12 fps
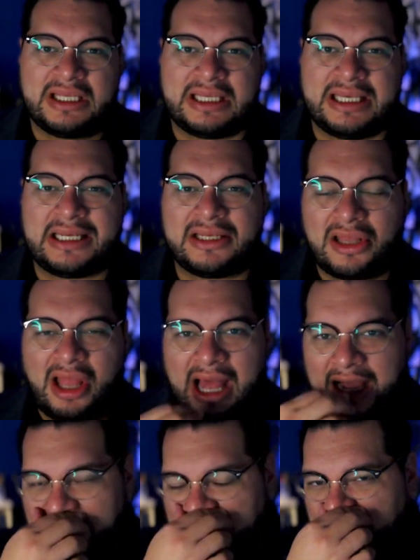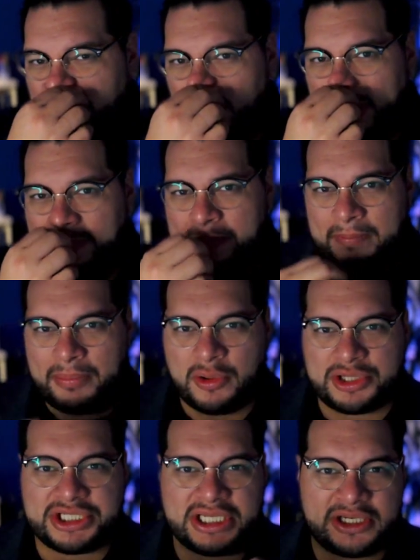In life, we're
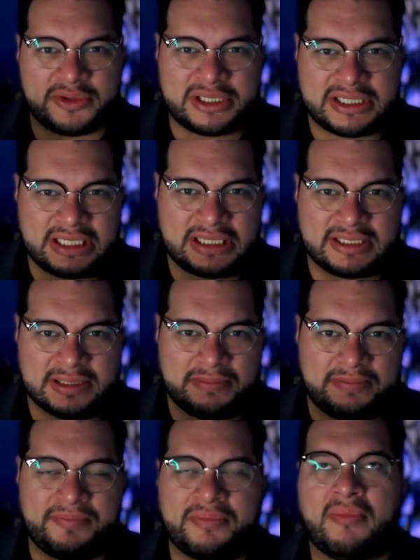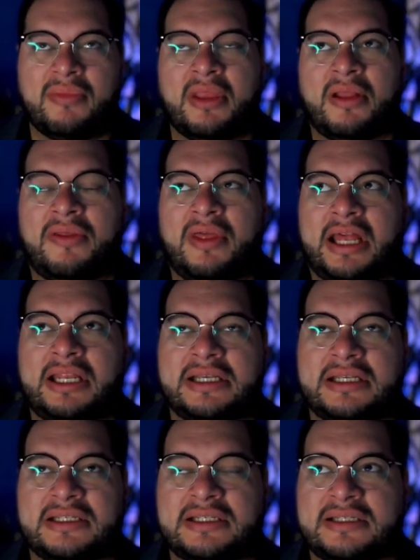pushed into a system that
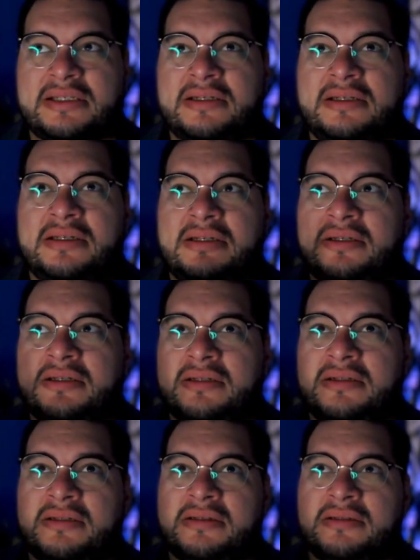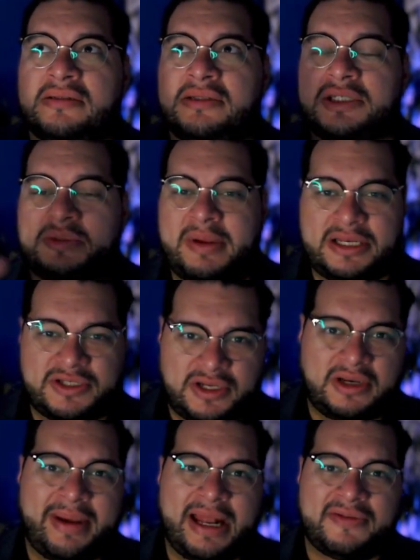is you spend a
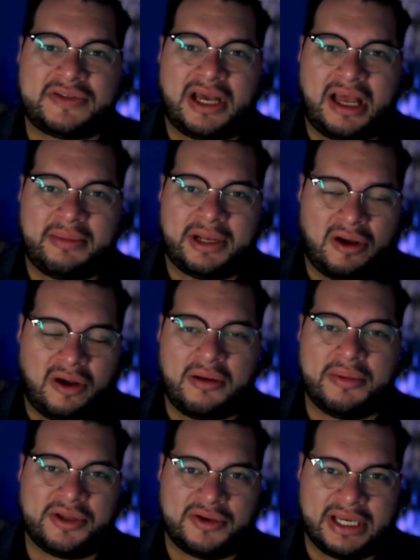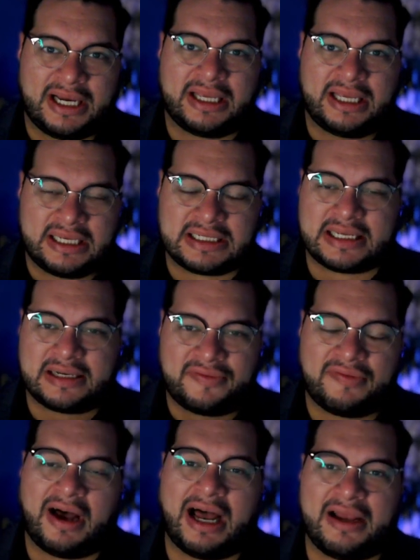certain amount of time at home in your young years, under
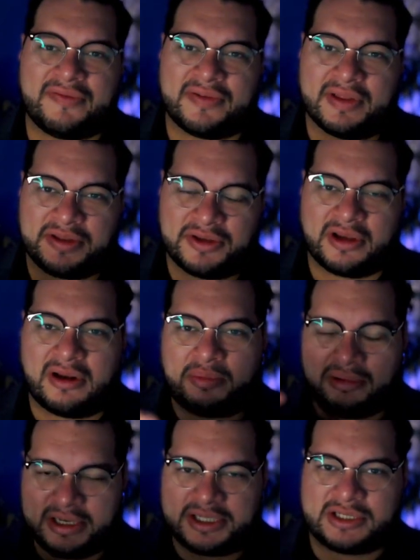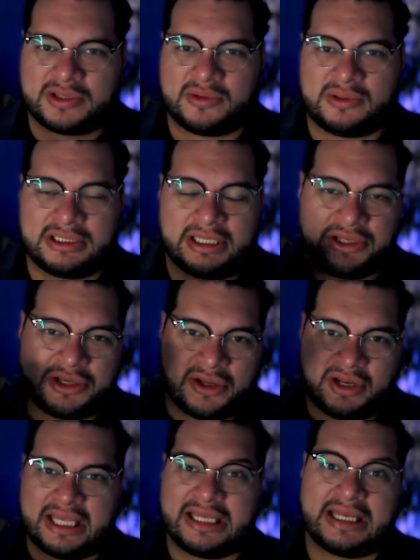five, and then you go to preschool, and then you go
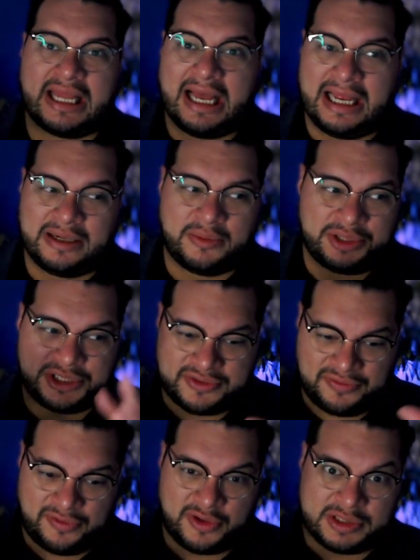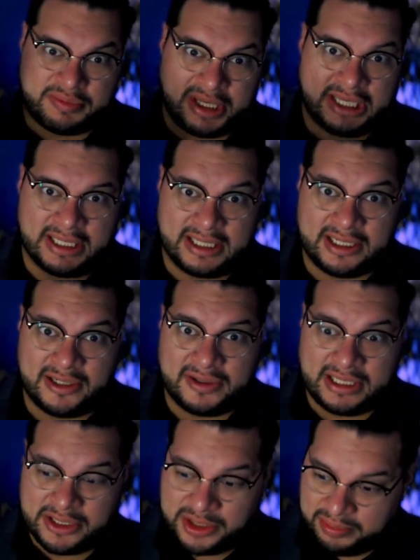to kindergarten, which is your first big year,
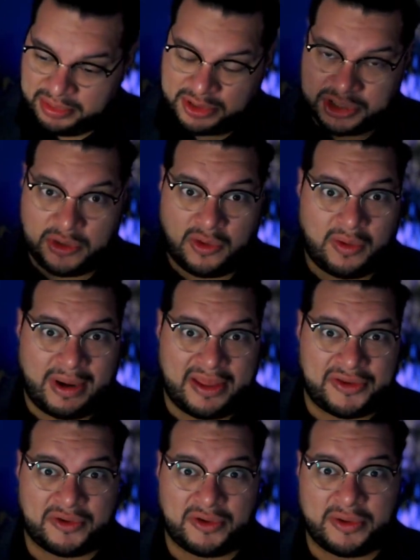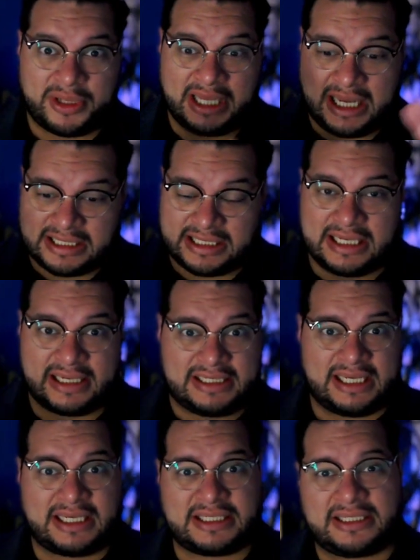and then you push all the way through, and you get to year
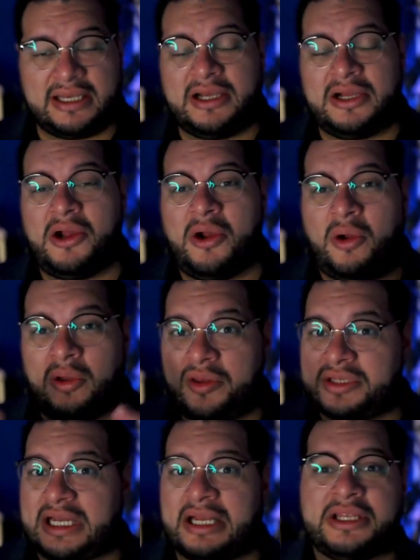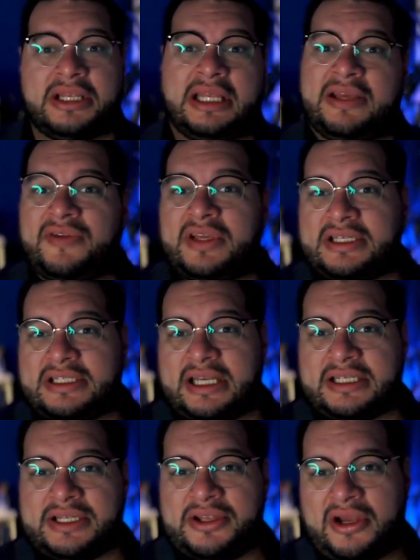six. All of a sudden, you leave year
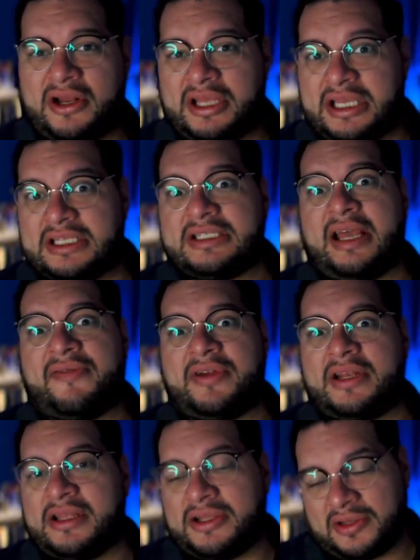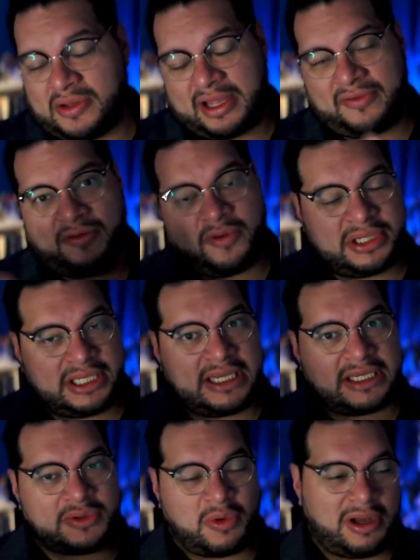six and you go to year seven, and you're looking forward to
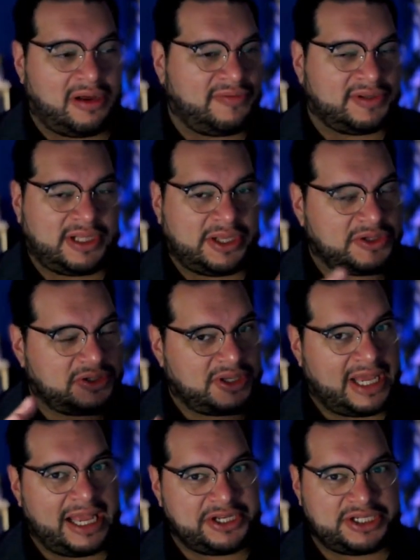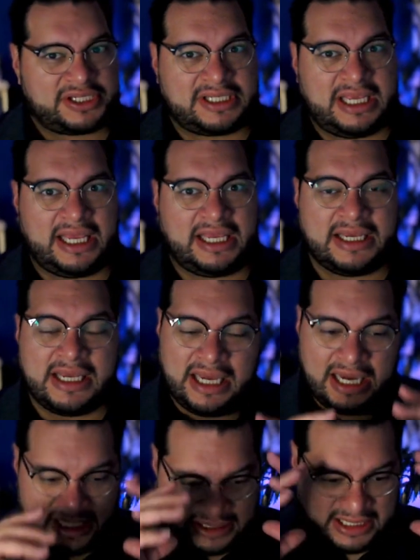year 12, and then you do your HSC.
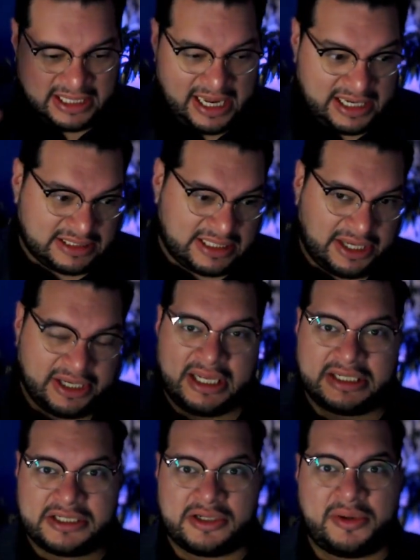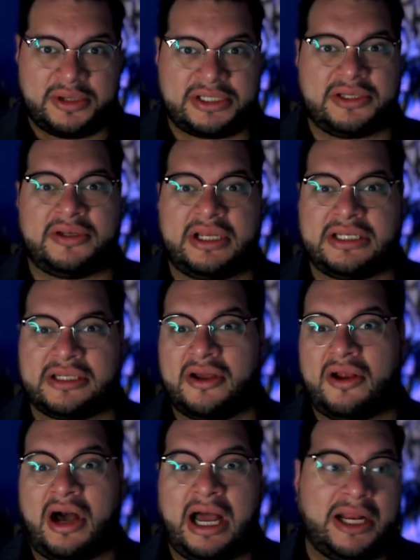And then the next thing you need to do is you need to go
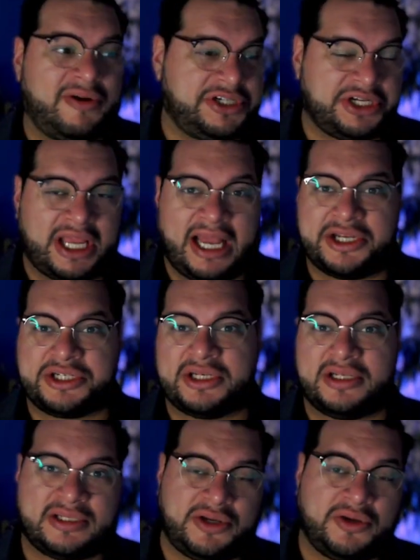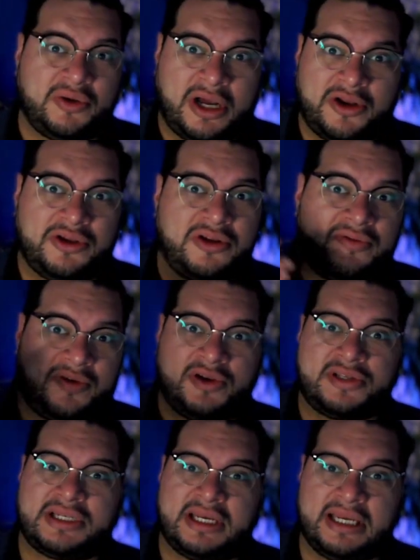to higher education. And so you'll go to
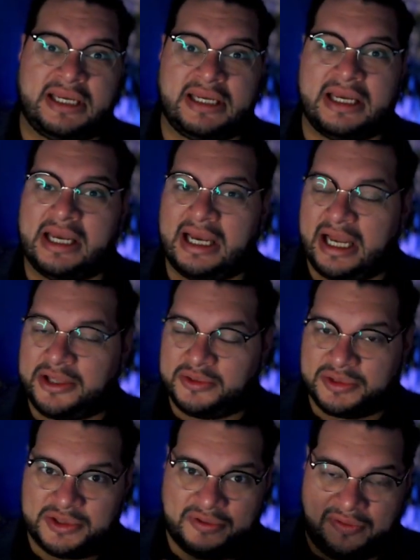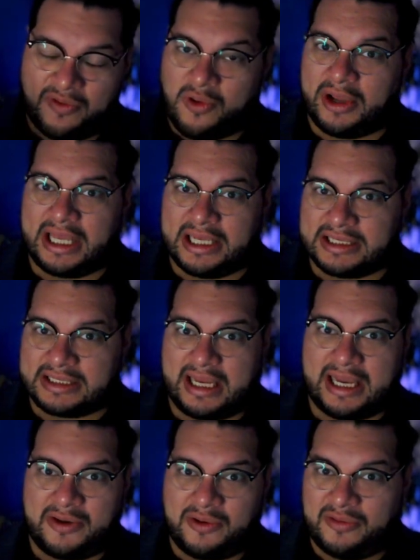university and you'll do four years
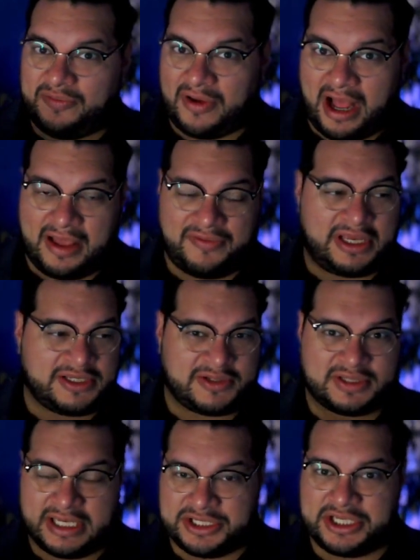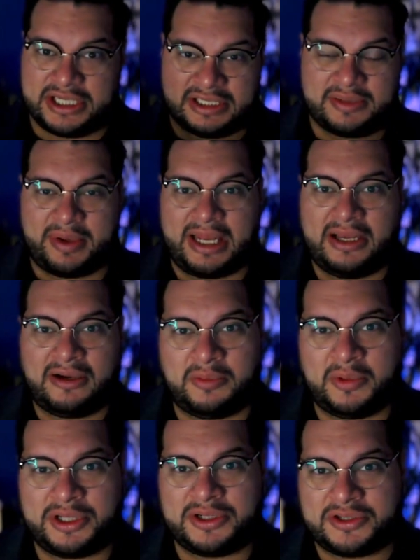there, or five years, or six years, depending on
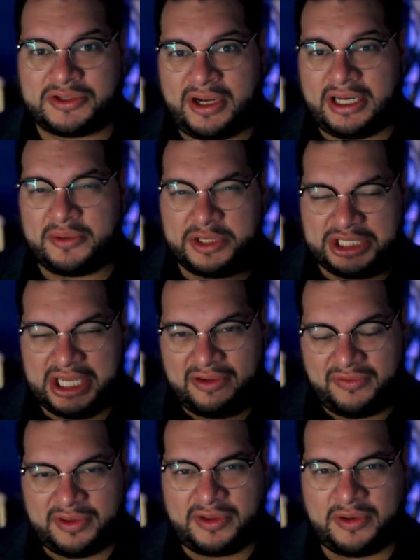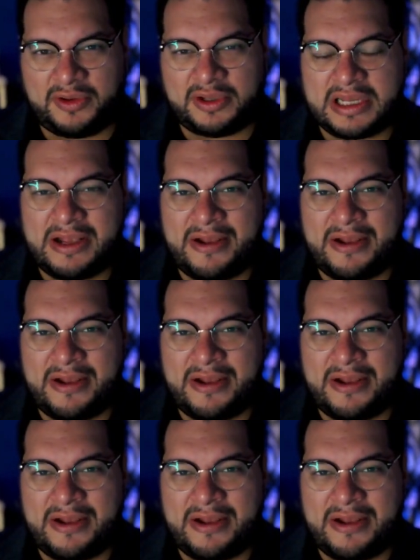what you're trying to achieve with your